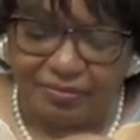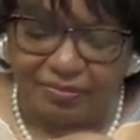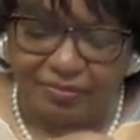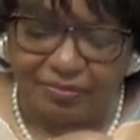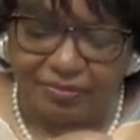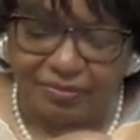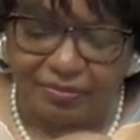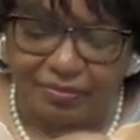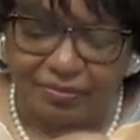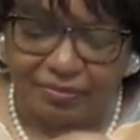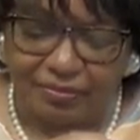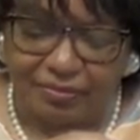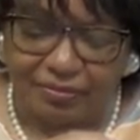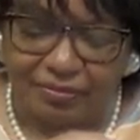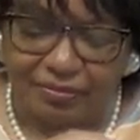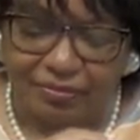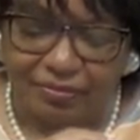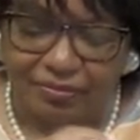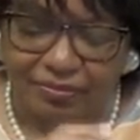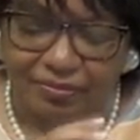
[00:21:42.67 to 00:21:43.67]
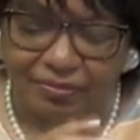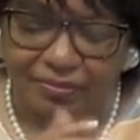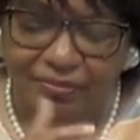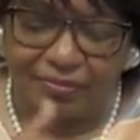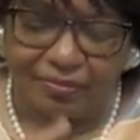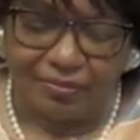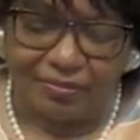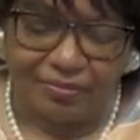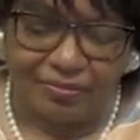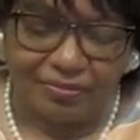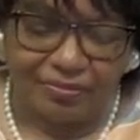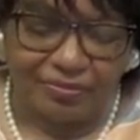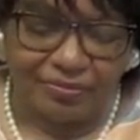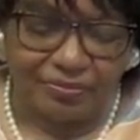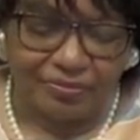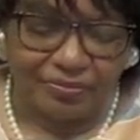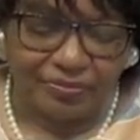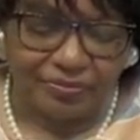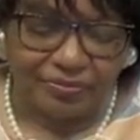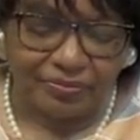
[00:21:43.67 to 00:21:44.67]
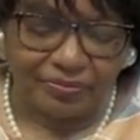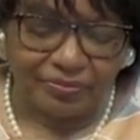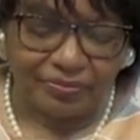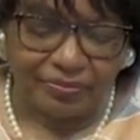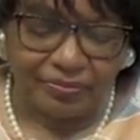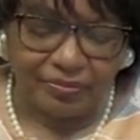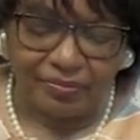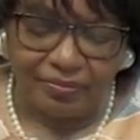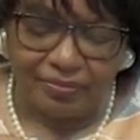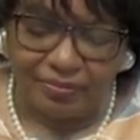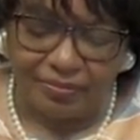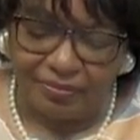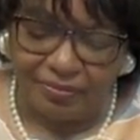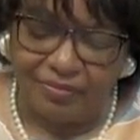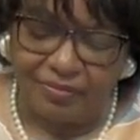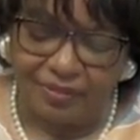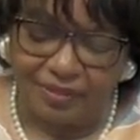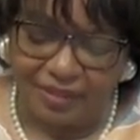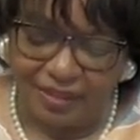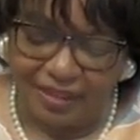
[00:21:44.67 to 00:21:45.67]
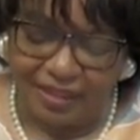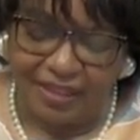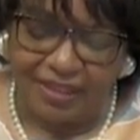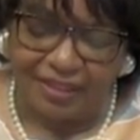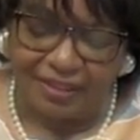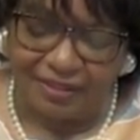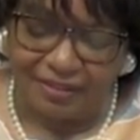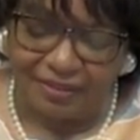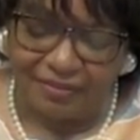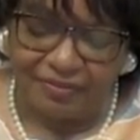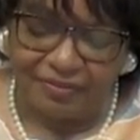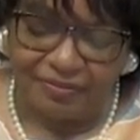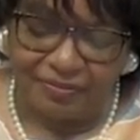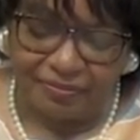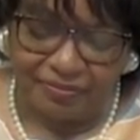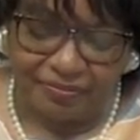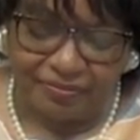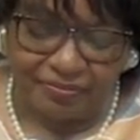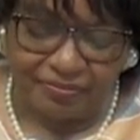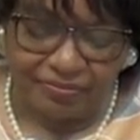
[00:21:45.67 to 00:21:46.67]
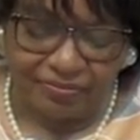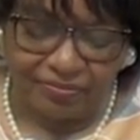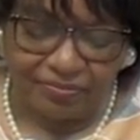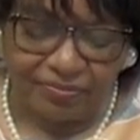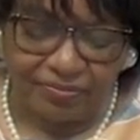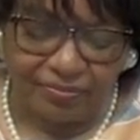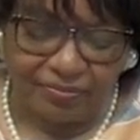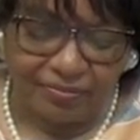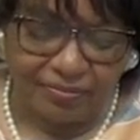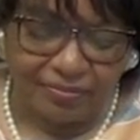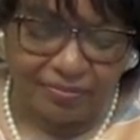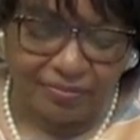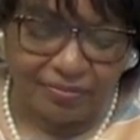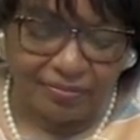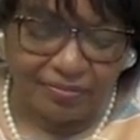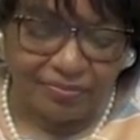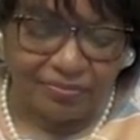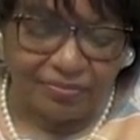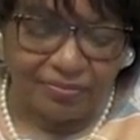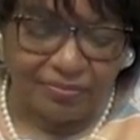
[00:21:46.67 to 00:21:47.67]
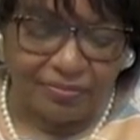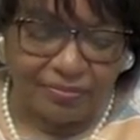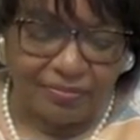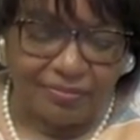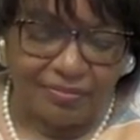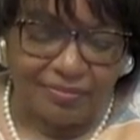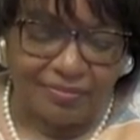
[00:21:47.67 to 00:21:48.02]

The person shown says nothing.